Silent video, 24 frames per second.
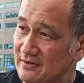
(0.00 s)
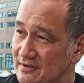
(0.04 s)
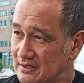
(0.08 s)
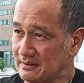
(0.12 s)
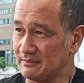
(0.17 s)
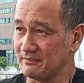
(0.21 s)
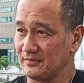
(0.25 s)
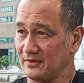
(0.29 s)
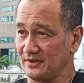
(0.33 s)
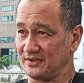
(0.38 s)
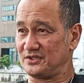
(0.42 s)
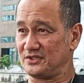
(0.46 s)
of him
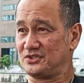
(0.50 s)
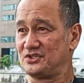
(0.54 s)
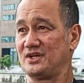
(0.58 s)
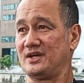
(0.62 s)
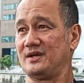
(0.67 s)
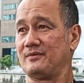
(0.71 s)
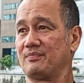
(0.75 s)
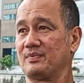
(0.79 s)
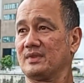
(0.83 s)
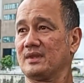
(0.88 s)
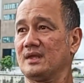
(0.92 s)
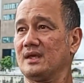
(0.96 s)
on the chair.
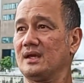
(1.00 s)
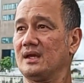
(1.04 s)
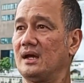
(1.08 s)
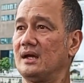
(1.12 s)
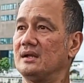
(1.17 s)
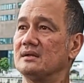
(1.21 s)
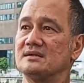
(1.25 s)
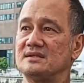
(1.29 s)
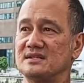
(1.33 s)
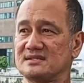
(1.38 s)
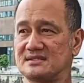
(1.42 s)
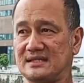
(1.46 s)

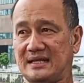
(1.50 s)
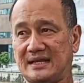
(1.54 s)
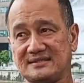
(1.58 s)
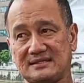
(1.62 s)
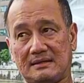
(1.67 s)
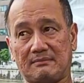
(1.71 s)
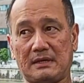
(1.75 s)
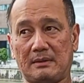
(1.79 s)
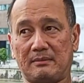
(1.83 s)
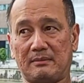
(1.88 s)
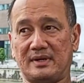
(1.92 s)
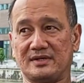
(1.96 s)
These lines are
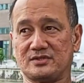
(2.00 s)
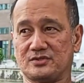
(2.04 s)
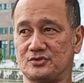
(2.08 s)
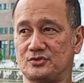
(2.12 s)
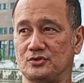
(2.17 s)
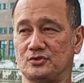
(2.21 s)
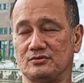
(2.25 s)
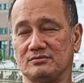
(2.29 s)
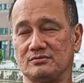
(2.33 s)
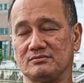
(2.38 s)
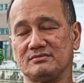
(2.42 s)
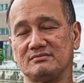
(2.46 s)
memorized also.
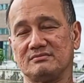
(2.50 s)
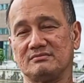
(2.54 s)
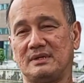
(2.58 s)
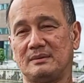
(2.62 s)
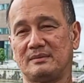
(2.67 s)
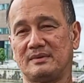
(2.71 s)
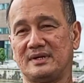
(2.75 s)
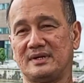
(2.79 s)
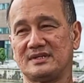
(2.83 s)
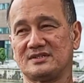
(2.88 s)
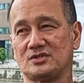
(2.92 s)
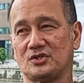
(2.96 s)

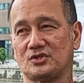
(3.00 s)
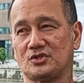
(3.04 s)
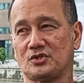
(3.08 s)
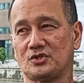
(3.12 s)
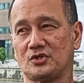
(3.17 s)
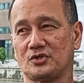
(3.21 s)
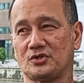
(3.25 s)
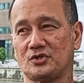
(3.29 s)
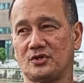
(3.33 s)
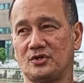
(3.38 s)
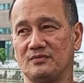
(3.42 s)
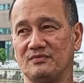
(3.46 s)
Memorized,
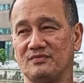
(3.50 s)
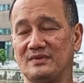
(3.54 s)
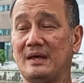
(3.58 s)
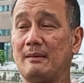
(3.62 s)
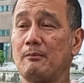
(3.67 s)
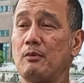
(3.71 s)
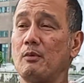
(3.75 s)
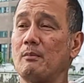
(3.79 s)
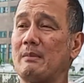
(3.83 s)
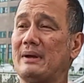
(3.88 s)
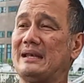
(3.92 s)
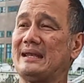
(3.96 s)
talk. Then I
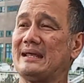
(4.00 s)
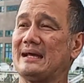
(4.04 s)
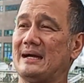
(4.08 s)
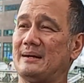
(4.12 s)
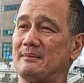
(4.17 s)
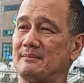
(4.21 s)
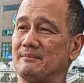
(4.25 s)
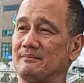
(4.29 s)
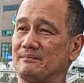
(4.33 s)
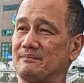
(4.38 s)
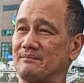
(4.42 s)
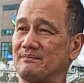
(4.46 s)
put my leg up.
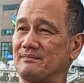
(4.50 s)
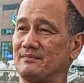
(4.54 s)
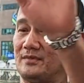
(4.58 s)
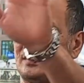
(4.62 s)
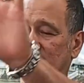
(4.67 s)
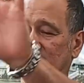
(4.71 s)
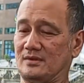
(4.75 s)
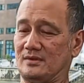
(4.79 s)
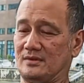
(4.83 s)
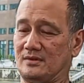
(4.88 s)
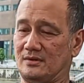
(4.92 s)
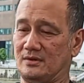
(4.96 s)

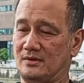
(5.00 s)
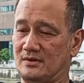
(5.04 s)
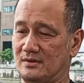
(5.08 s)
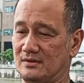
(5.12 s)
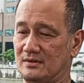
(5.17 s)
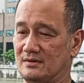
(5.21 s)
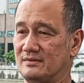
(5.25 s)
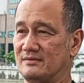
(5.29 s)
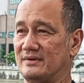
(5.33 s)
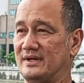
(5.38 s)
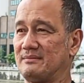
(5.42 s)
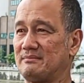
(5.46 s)

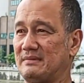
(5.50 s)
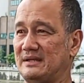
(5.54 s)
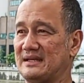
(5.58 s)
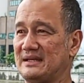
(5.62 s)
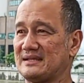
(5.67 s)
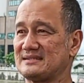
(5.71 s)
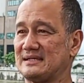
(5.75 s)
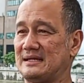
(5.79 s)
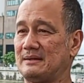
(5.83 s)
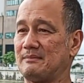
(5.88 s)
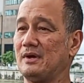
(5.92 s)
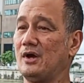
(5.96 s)
Right, my legs
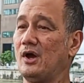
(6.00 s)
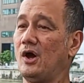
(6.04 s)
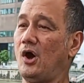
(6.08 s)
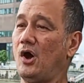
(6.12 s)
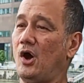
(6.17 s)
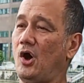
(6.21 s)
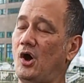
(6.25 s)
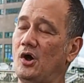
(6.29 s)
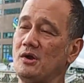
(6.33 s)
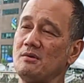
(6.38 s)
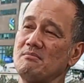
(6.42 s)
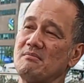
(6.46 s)
up.
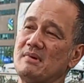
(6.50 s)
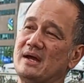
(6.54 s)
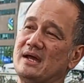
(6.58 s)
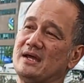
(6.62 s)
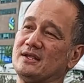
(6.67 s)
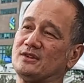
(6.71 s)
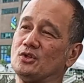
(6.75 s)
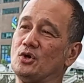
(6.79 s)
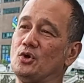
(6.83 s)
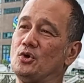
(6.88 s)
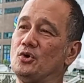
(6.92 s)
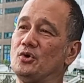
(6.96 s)
On my
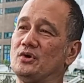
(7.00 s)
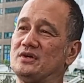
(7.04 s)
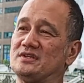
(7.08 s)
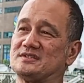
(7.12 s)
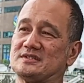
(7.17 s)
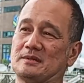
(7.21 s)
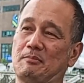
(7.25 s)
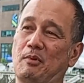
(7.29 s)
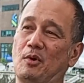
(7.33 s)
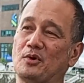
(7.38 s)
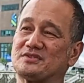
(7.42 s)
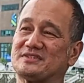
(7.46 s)
toe is a
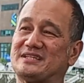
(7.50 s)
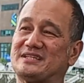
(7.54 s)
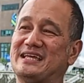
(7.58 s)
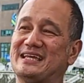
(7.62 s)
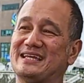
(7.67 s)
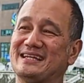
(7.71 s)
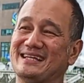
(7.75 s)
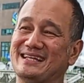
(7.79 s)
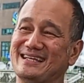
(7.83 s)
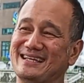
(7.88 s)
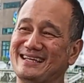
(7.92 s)
post-it